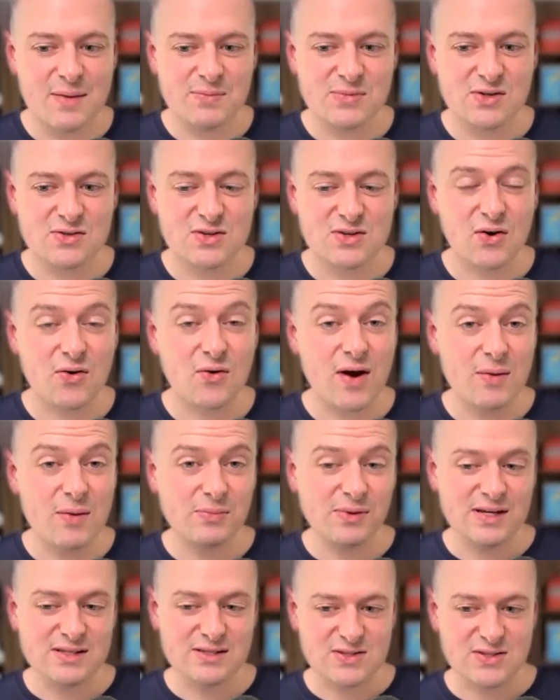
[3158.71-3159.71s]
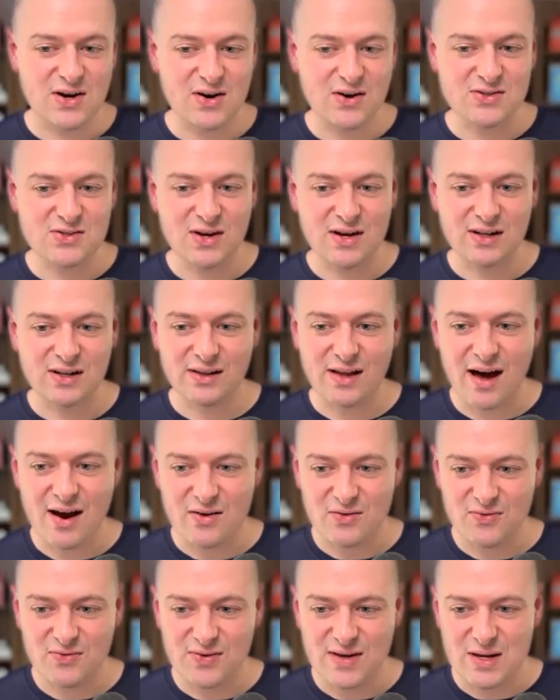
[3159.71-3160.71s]
So it's a great place to start because you get a lot of
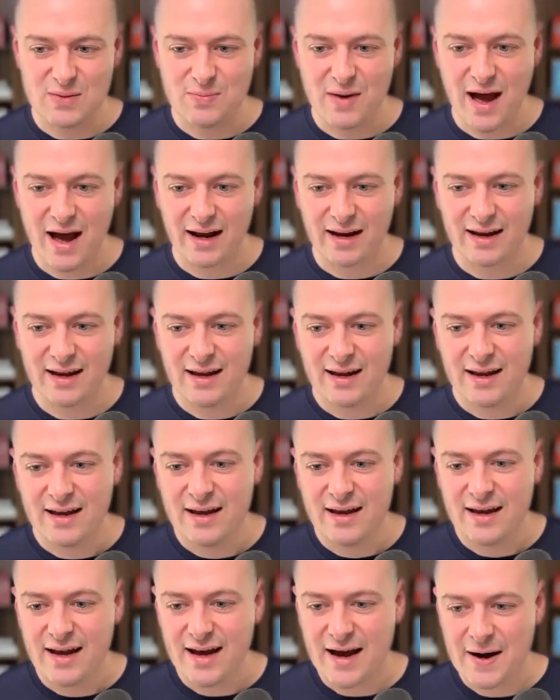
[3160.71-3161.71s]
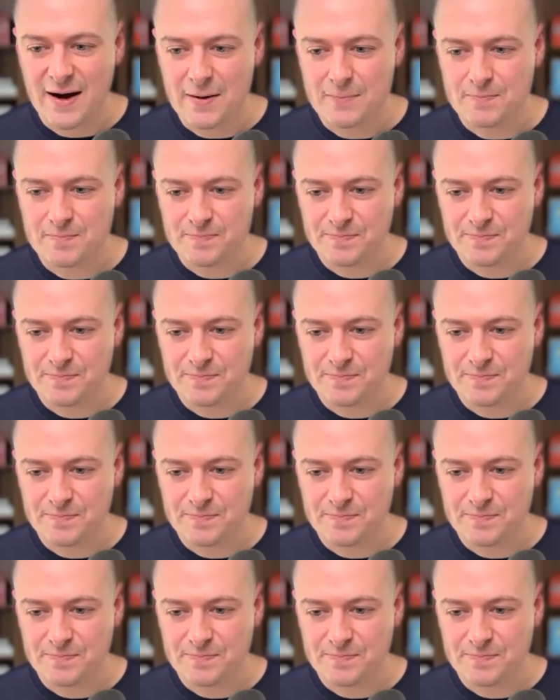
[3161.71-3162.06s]
feedback um,